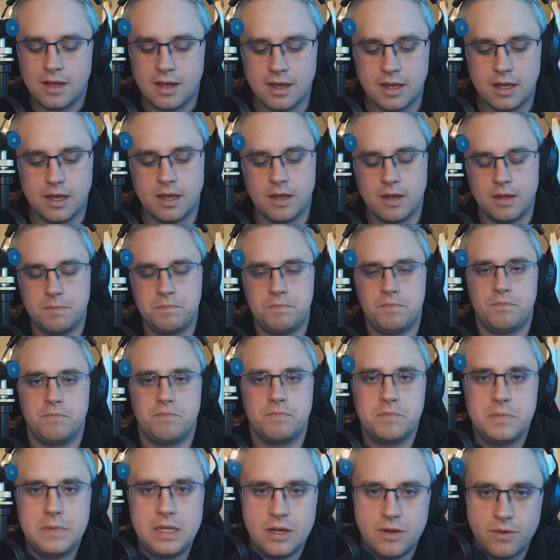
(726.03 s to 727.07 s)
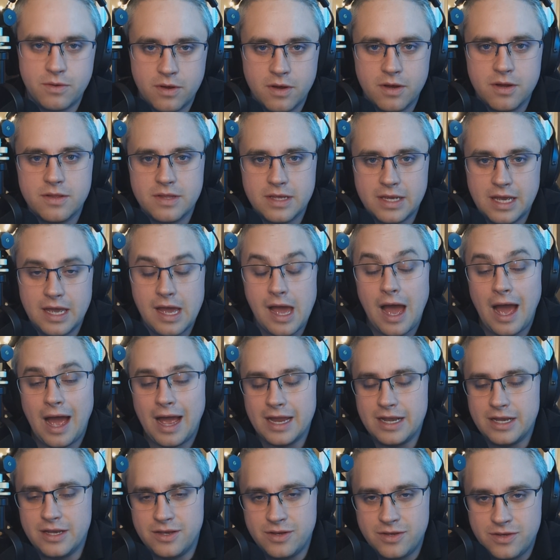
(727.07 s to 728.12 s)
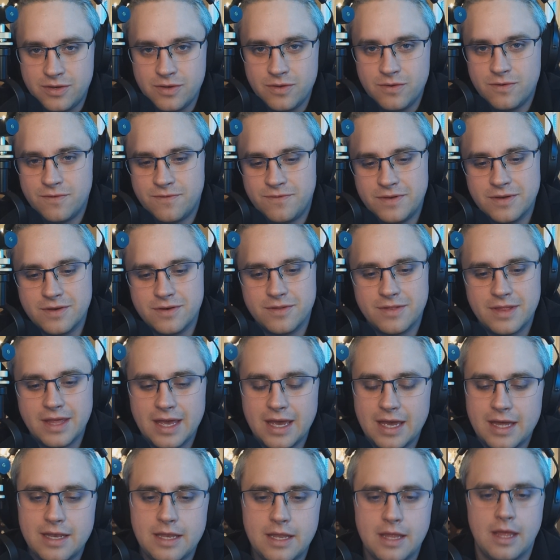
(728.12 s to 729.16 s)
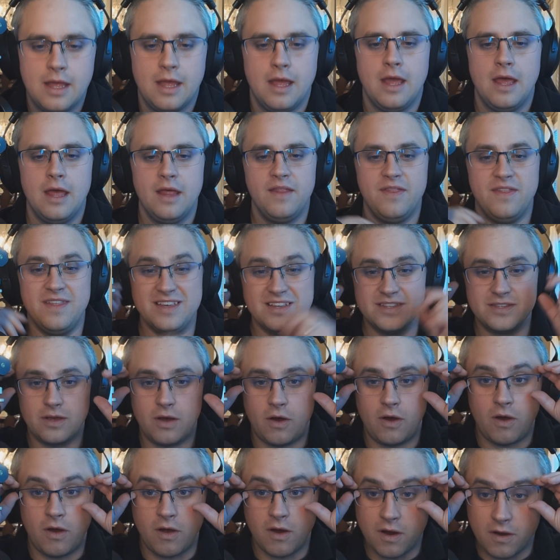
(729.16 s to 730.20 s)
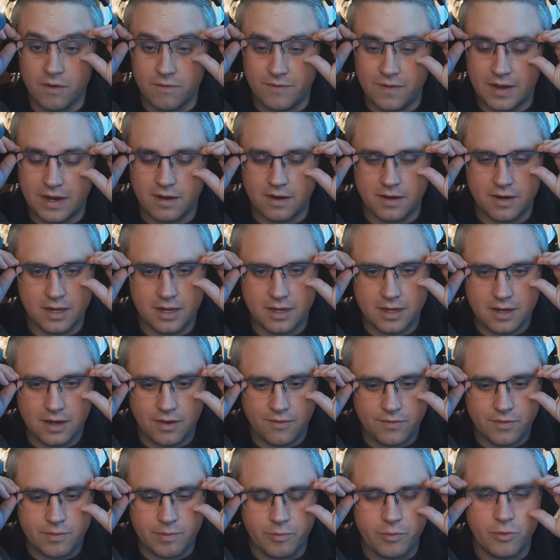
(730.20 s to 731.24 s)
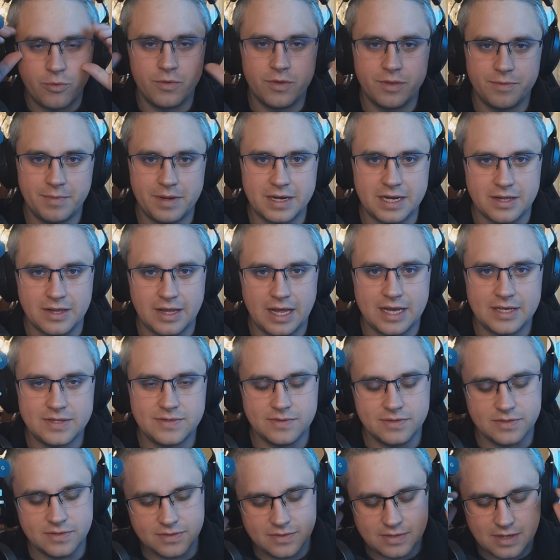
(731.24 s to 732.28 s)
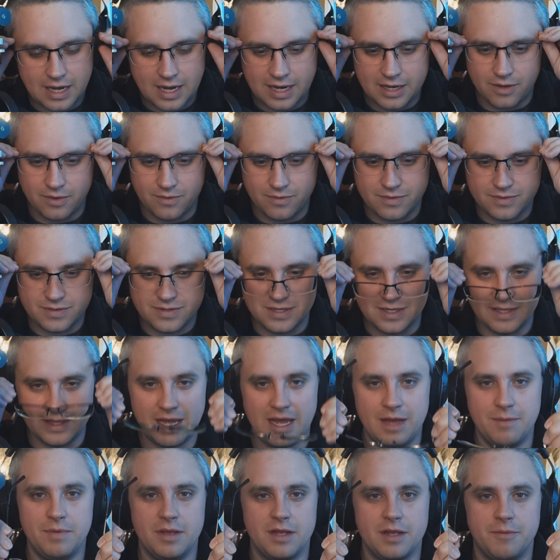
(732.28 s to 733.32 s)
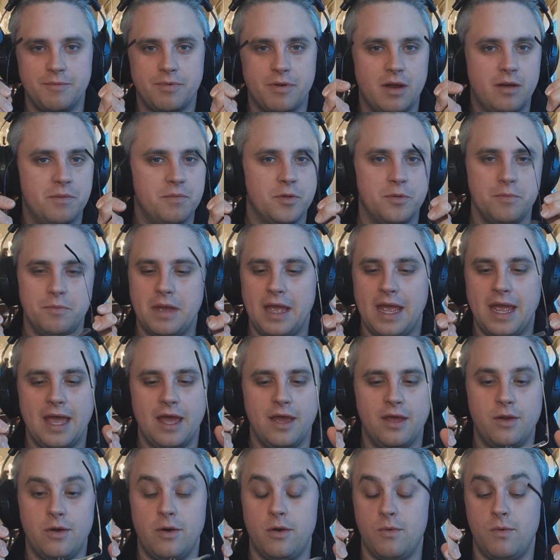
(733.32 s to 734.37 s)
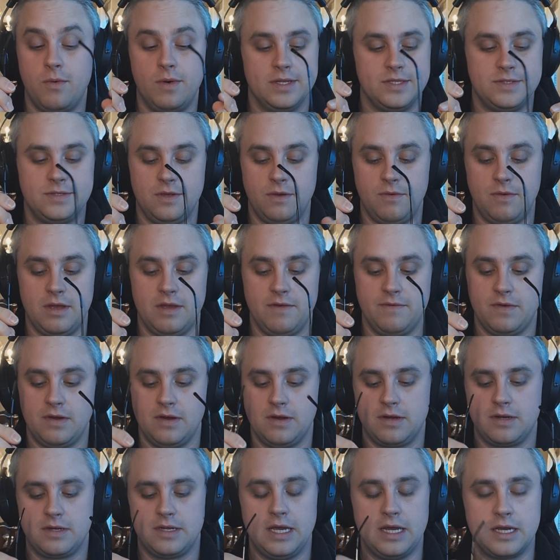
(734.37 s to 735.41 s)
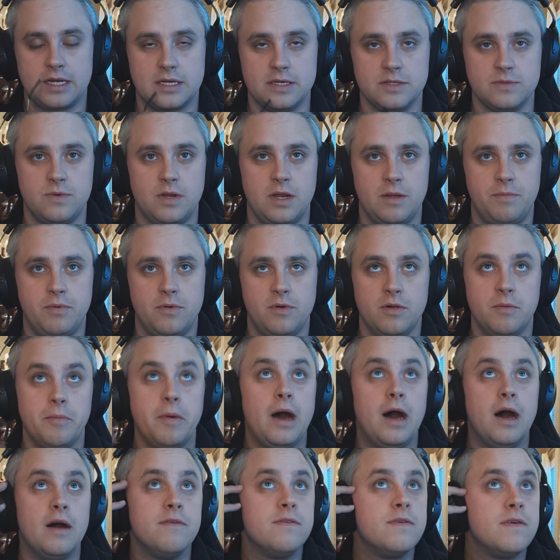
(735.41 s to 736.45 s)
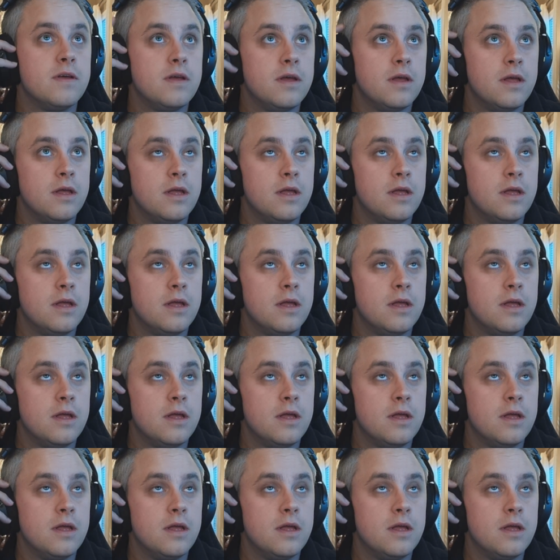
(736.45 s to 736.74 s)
currently I do feel that these are very comfortable with my glasses. I don't see that being a problem at all whatsoever. Yeah, because when I pull them off,